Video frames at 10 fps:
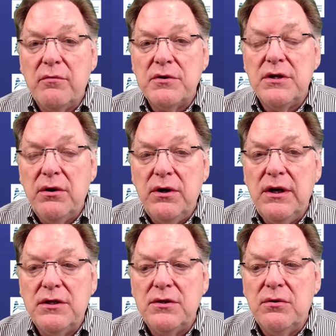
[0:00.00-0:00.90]
There was no
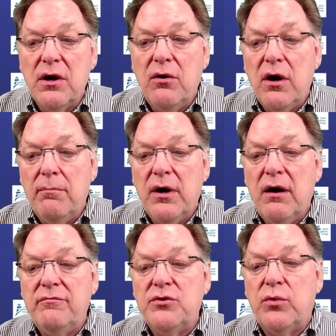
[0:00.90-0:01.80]
need to go
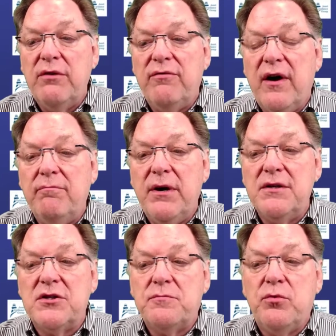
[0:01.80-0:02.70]
above 25
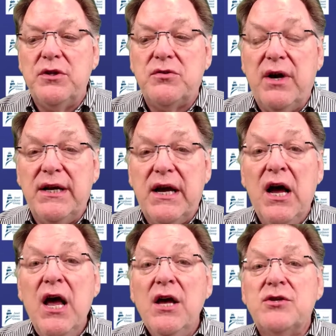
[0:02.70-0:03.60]
basis points right now.